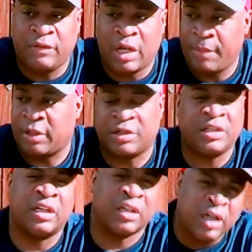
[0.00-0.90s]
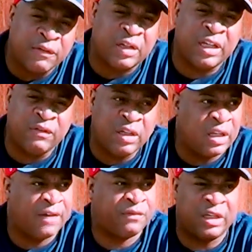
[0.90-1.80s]
not because he didn't love Cleveland. He
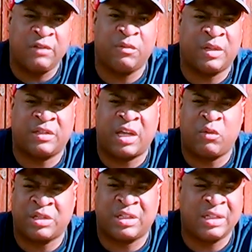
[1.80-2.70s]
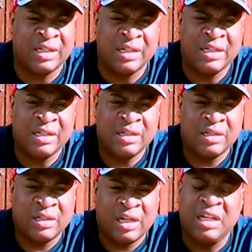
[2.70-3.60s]
left Cleveland because
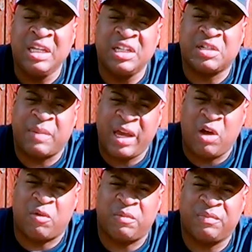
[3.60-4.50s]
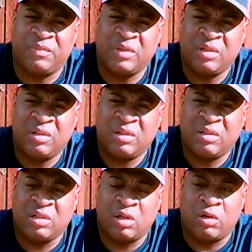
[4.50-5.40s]
he needed some help.
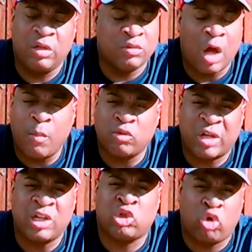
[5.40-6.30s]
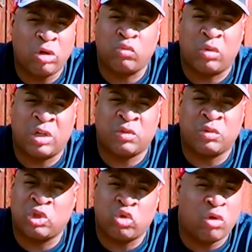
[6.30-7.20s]
You know, he was almost like Jordan was
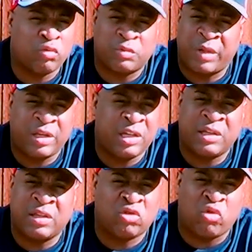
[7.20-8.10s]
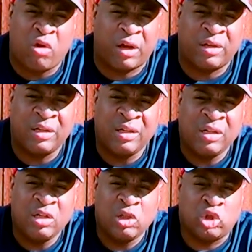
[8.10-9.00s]
when Jordan was playing against Detroit.
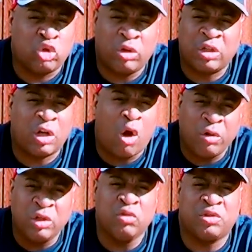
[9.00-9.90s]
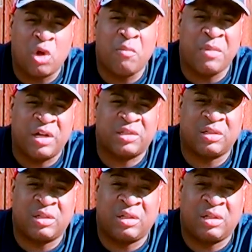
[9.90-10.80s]
Jordan could only do so much
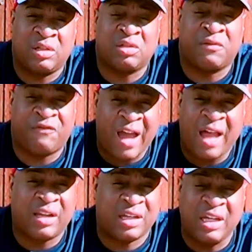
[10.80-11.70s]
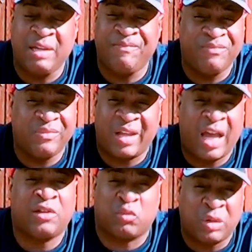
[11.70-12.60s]
until finally he
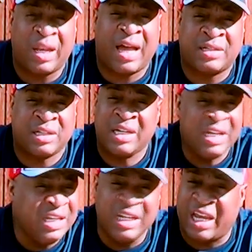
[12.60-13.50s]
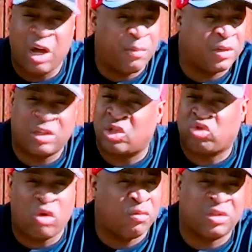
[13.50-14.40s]
had to realize he needed help because
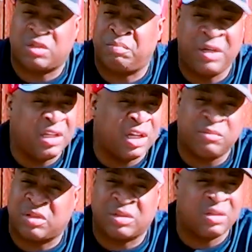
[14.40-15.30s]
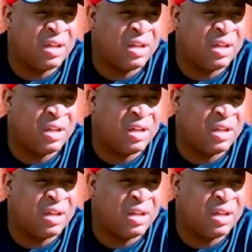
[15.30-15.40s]
Detroit was just beating him to